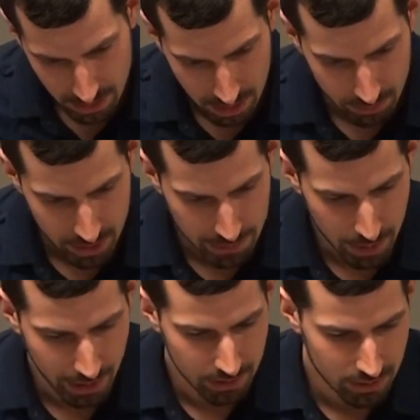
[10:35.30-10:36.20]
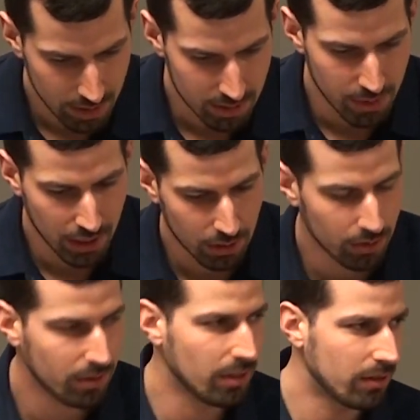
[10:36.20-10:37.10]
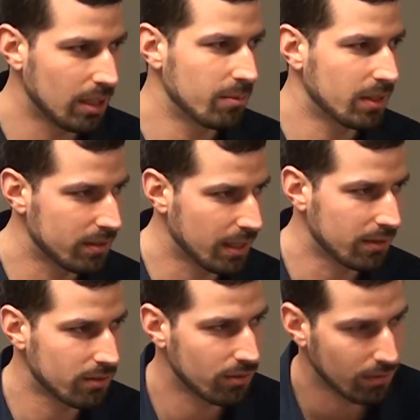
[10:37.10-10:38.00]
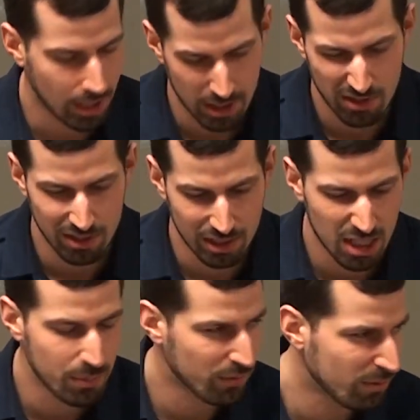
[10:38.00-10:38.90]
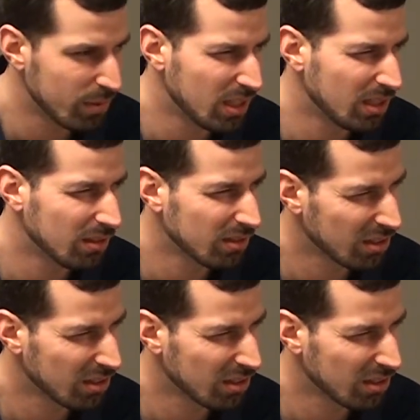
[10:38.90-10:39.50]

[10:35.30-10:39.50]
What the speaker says: TypeRocket just needs to be included in the theme because that's how you can keep it from being